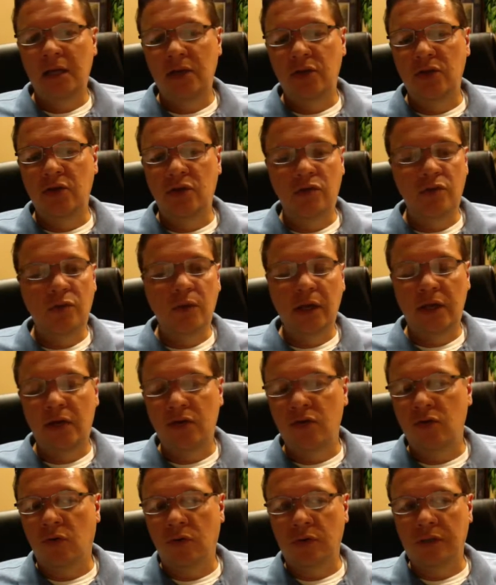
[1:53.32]
you
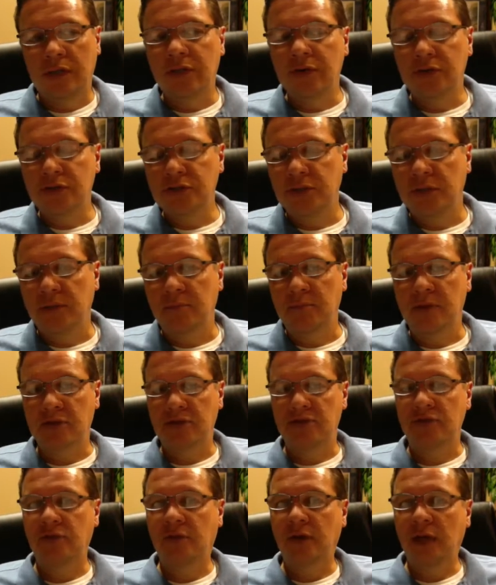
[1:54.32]
in your leadership
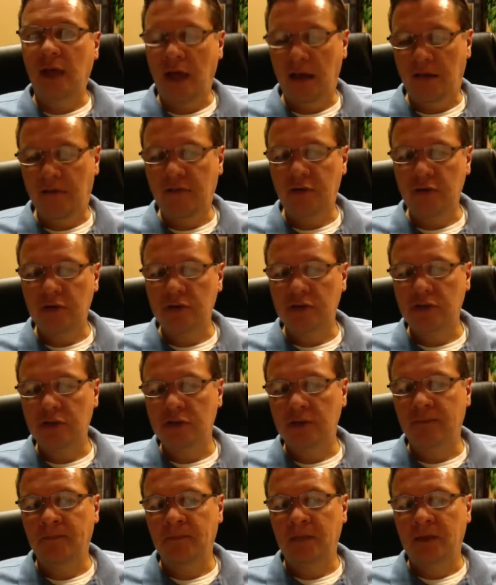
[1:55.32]
ministry efforts.